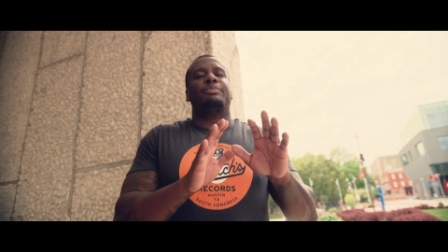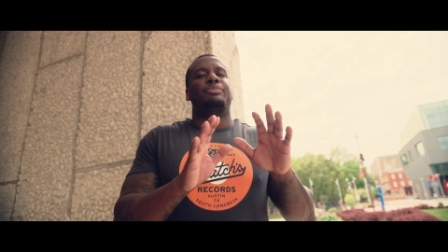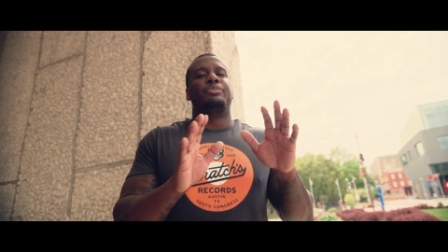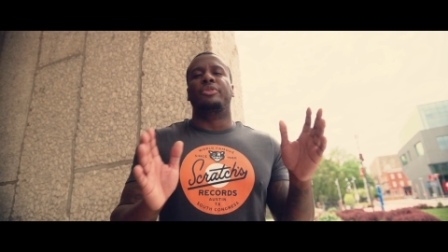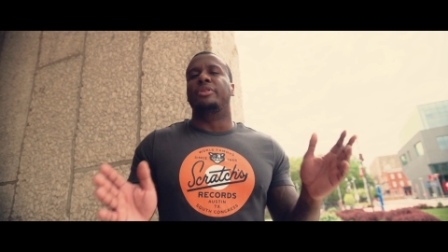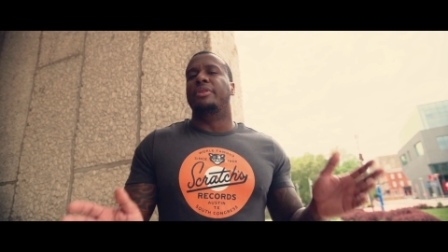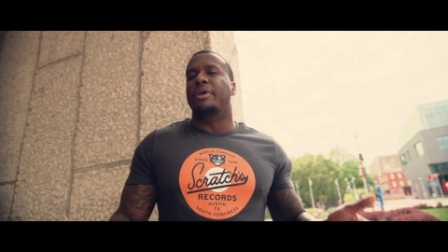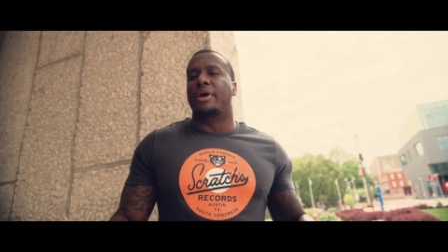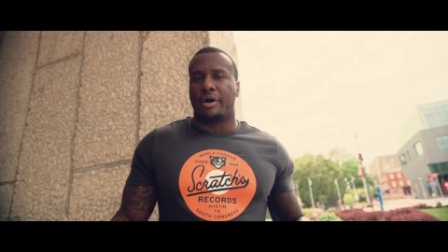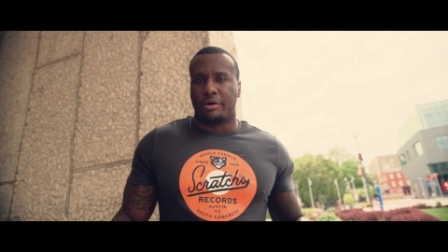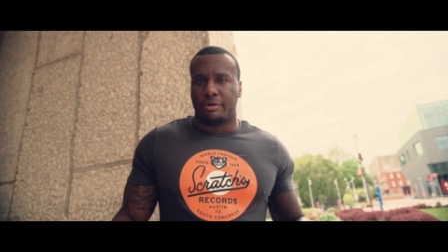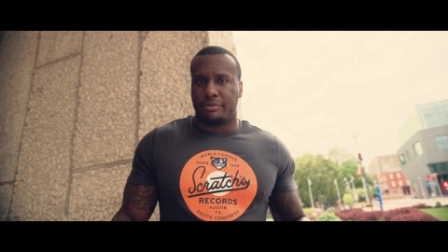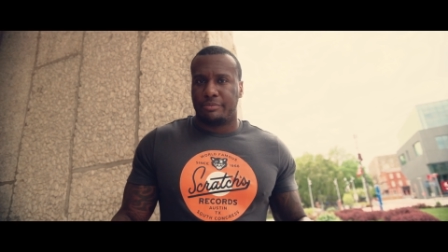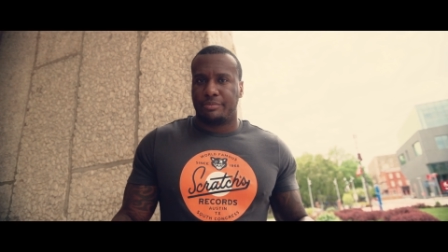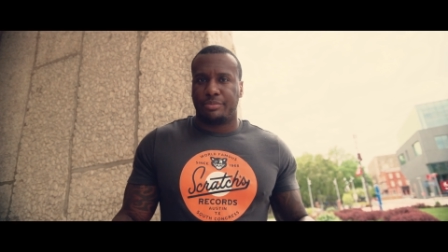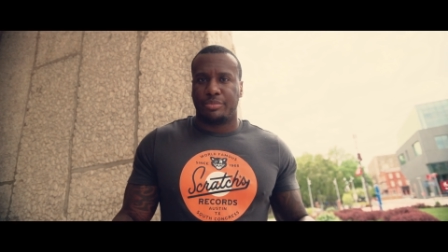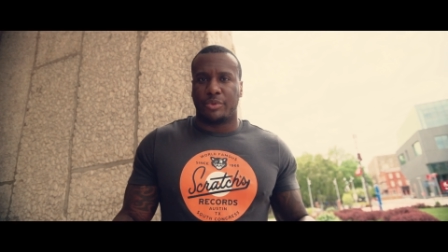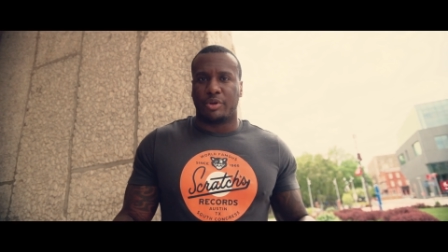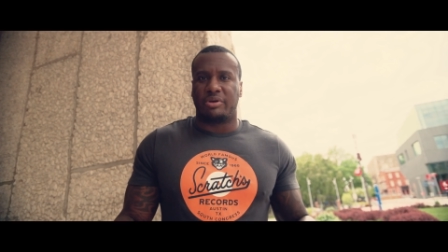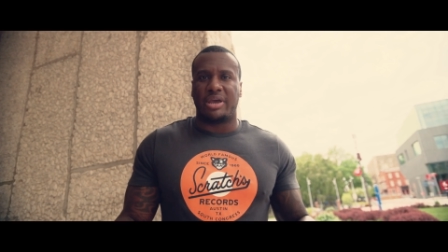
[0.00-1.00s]
No.
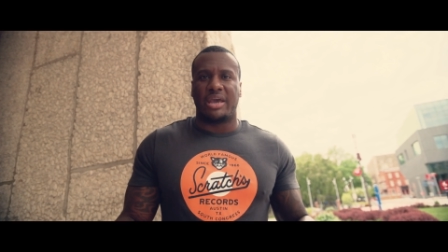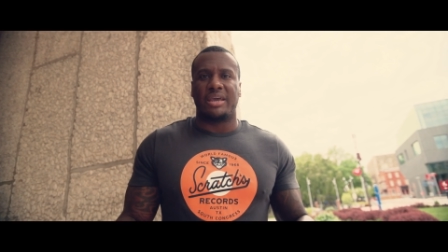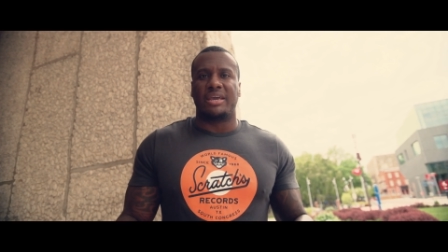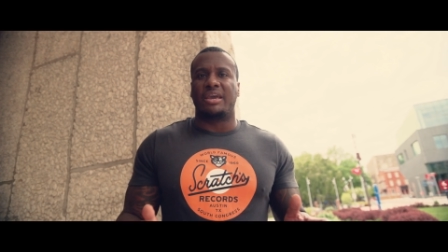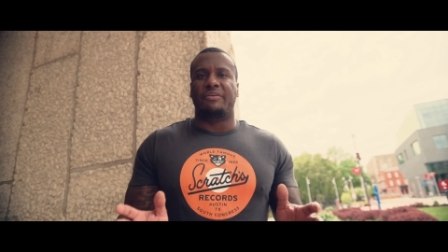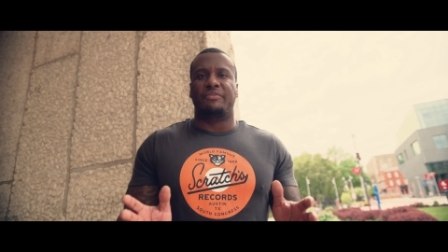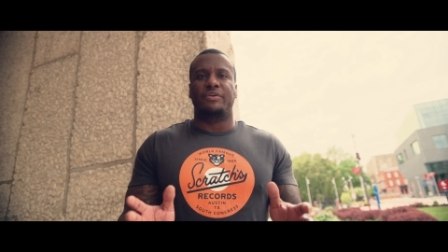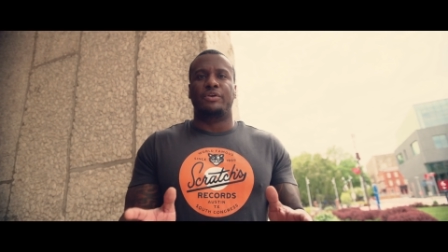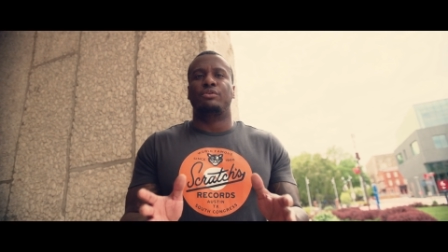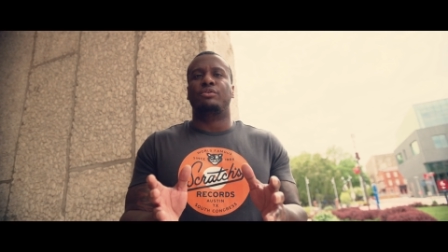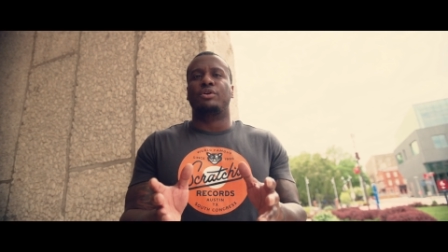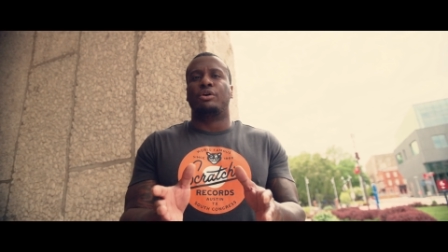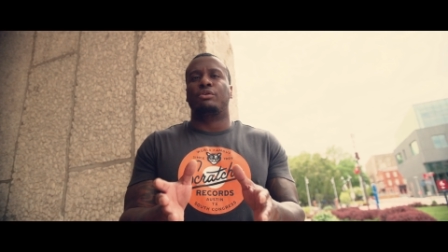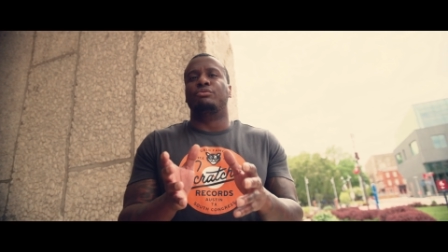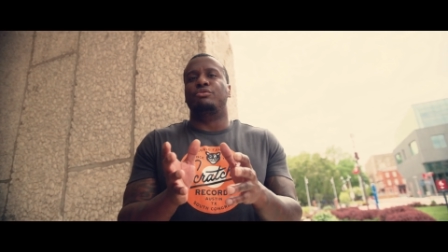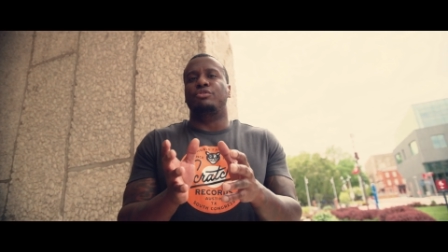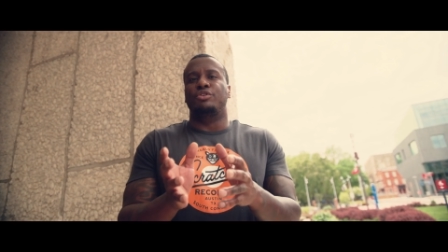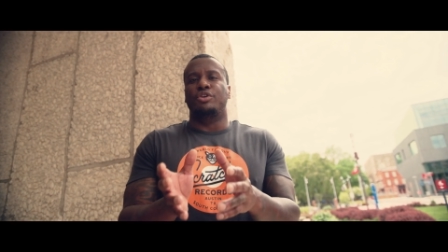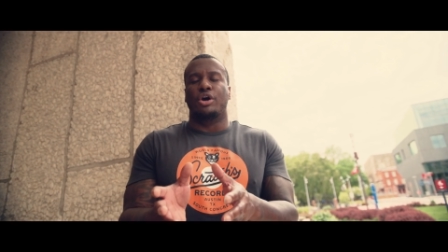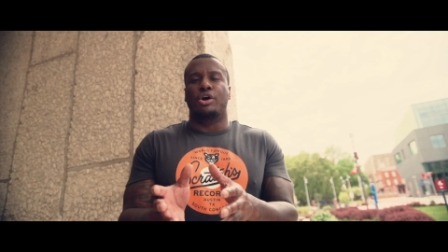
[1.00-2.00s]
Okay. If you
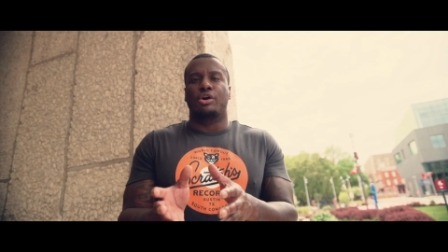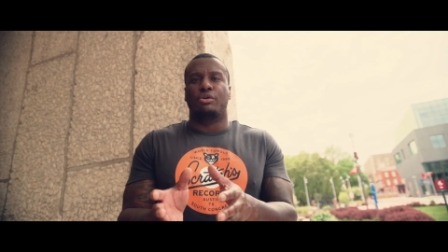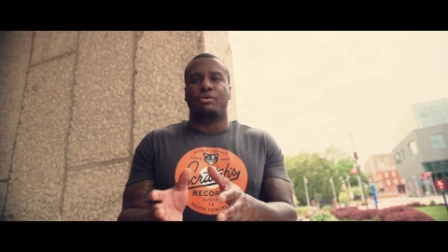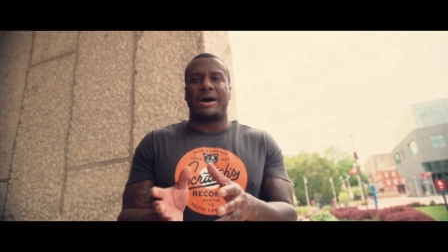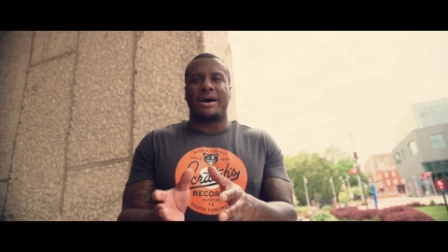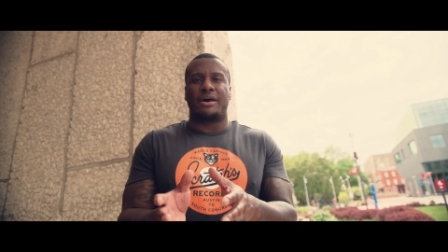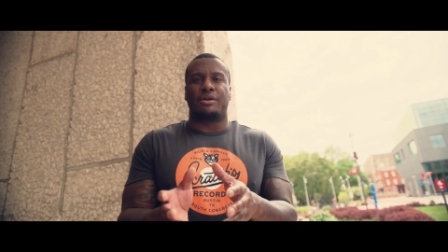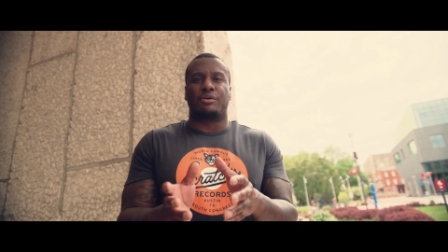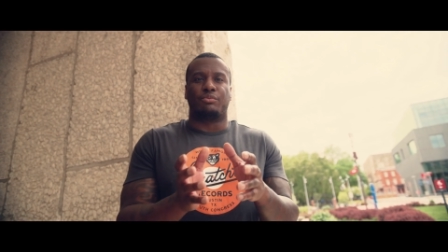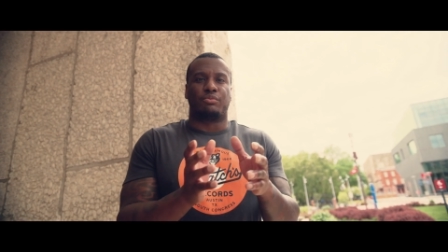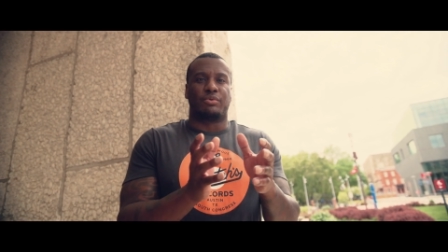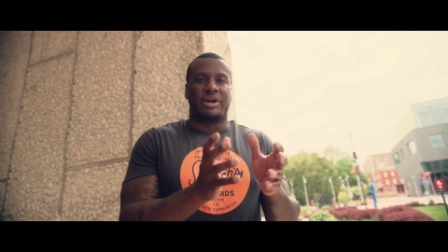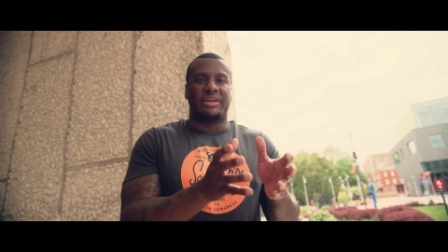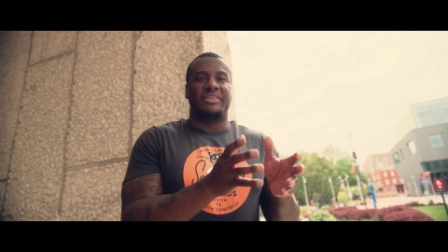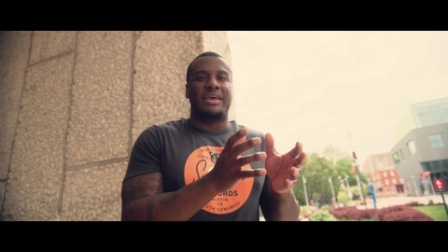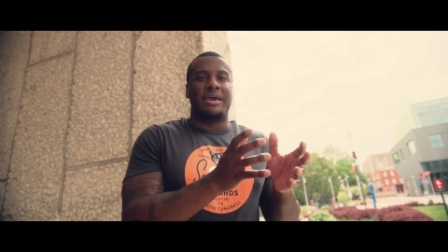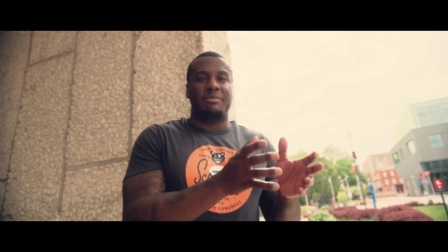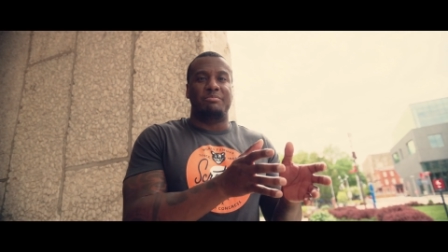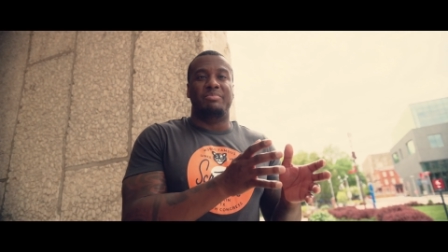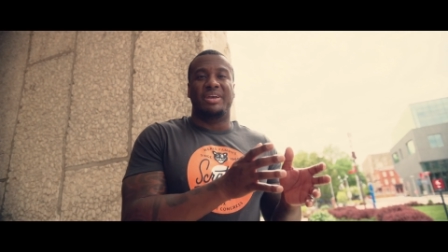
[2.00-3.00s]
don't know how to run
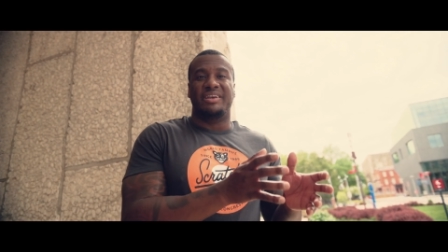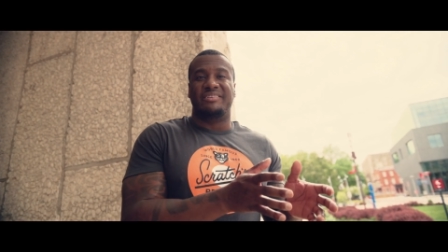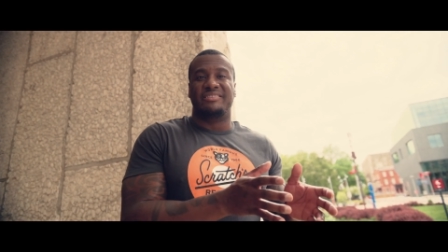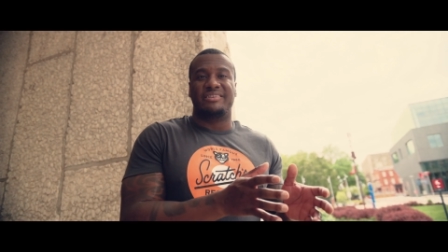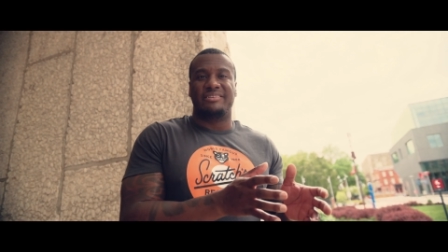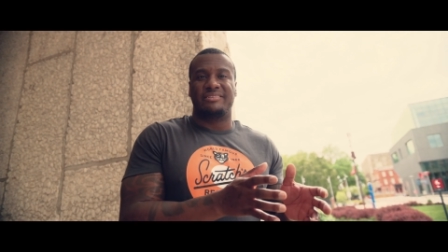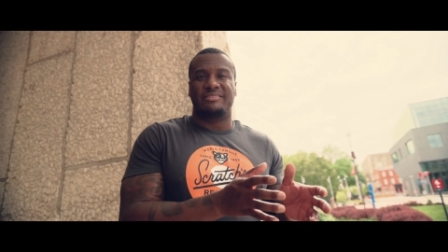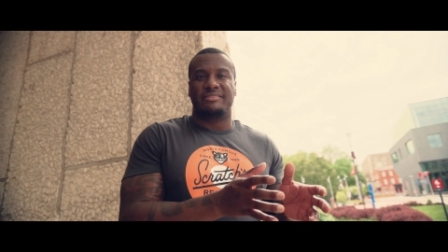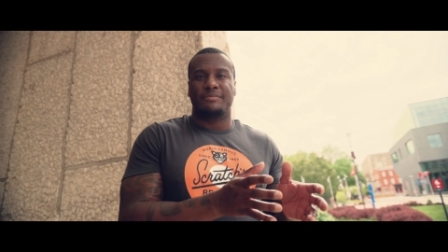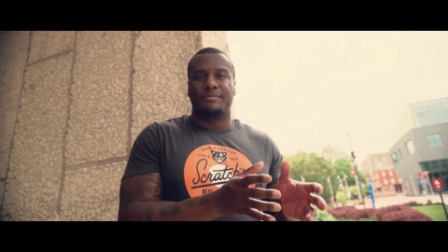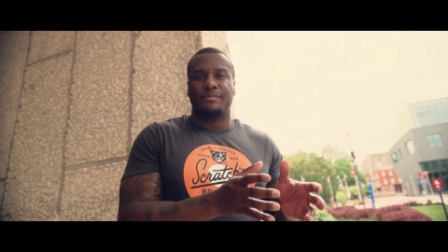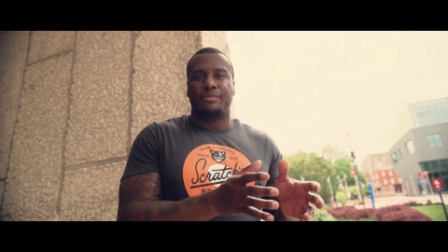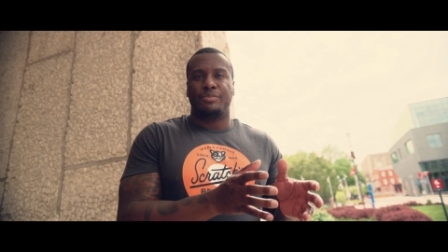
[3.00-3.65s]
that business,